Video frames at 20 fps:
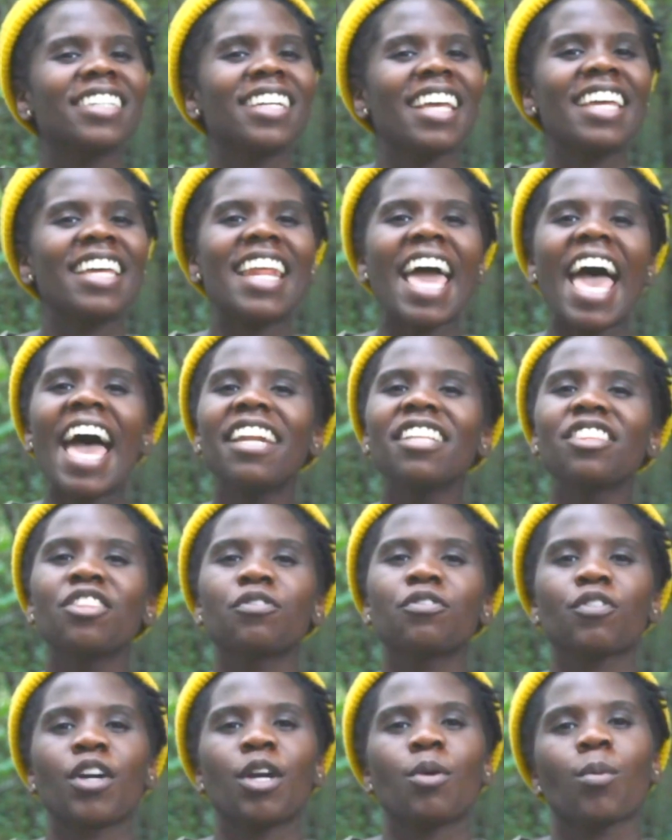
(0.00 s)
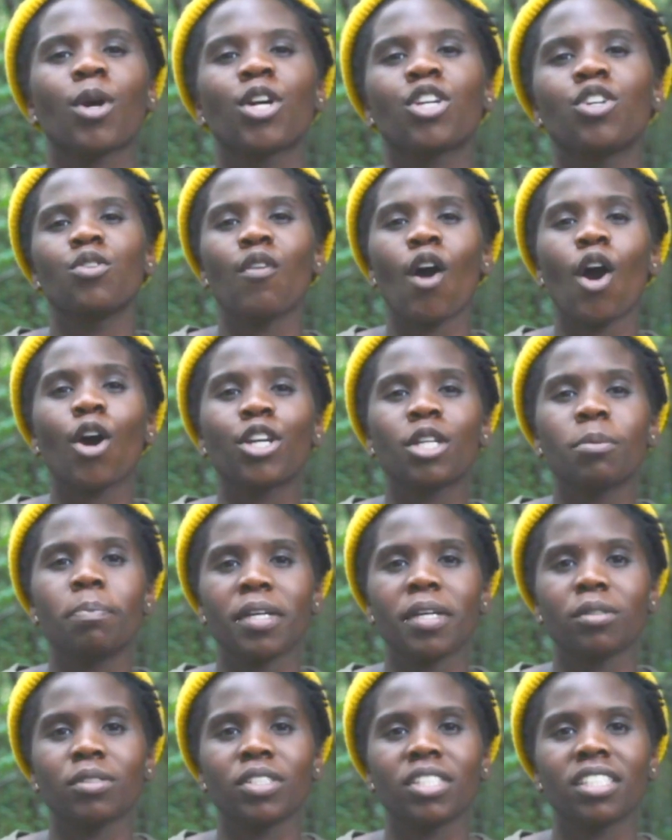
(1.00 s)
and edit the framework already
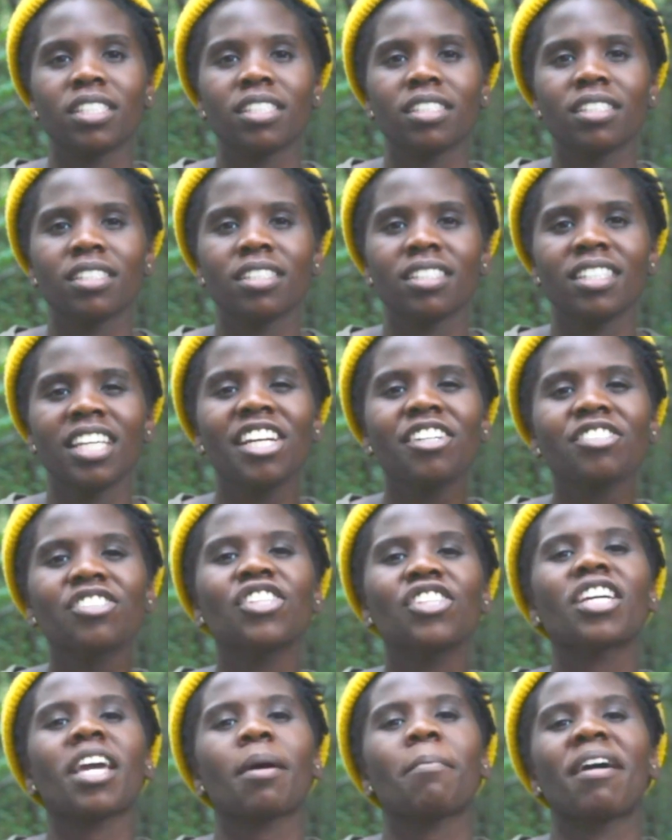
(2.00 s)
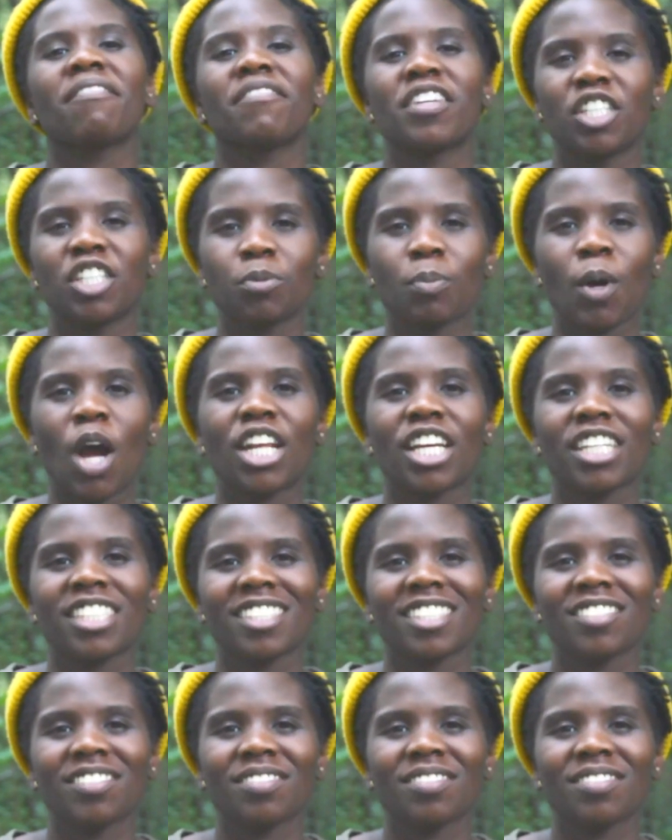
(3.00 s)
built. Here's a look at my finished product.